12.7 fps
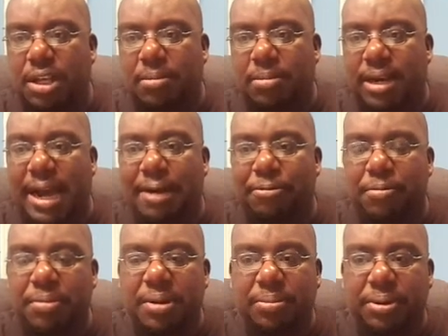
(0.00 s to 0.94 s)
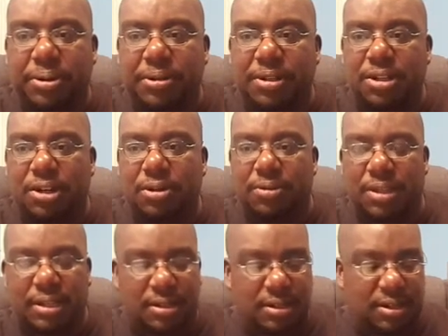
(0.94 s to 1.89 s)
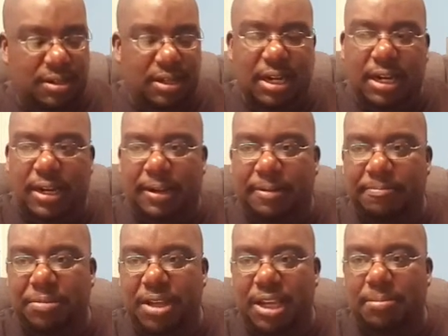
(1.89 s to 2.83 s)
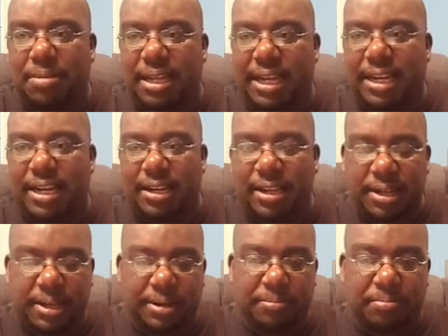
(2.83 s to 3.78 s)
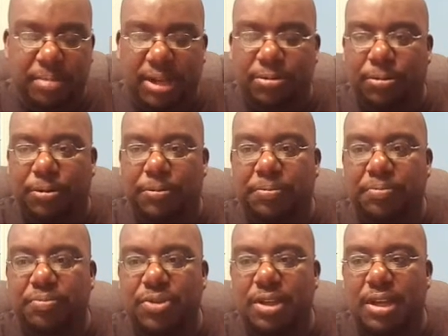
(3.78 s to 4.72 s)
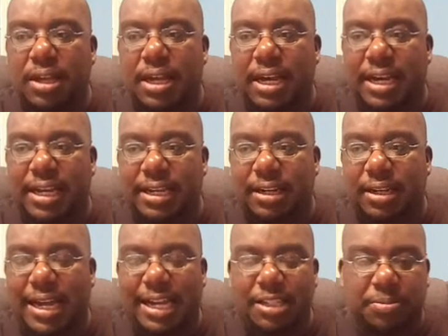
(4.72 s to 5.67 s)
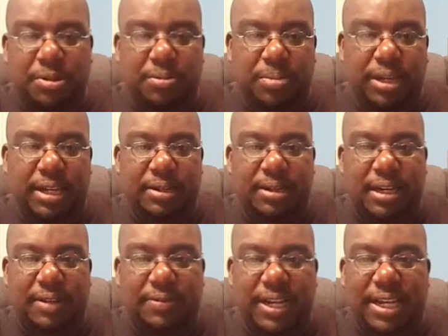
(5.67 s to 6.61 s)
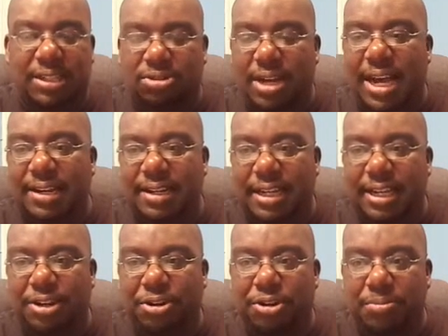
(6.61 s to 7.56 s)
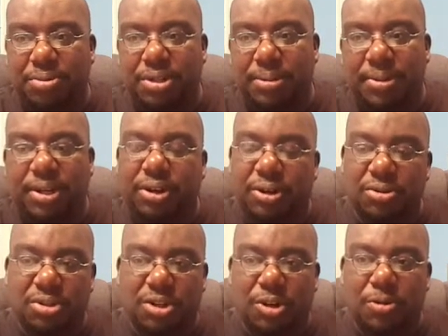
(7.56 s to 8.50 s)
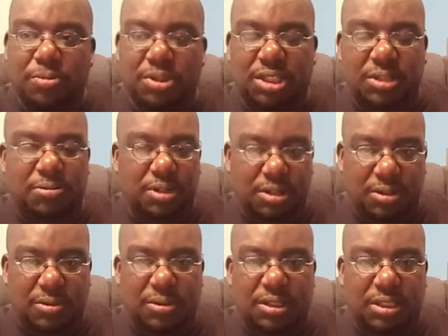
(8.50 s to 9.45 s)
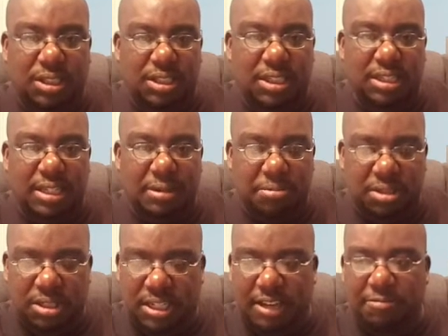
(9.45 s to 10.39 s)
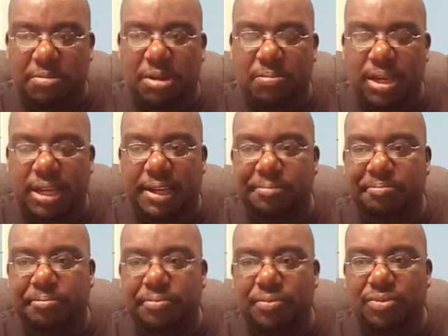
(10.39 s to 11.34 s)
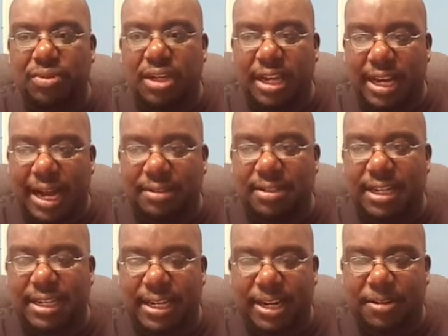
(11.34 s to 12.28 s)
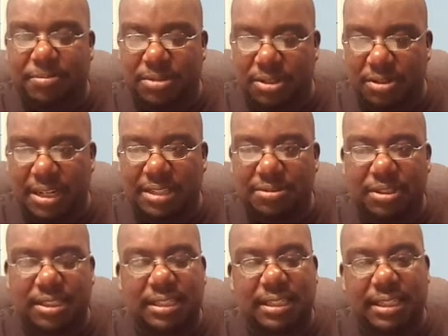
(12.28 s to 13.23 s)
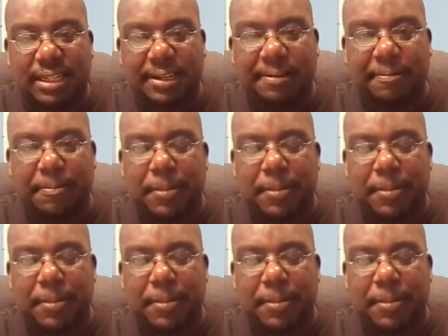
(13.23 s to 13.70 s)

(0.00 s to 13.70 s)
But I remember, you know, that uh, him laying in their bedroom uh, in the hospital bed. Uh, they had tried to get her to put him in a nursing home, but she wouldn't do it. She just said, "Well, just give me a bed, and I'll take care of him." And so that's what she did.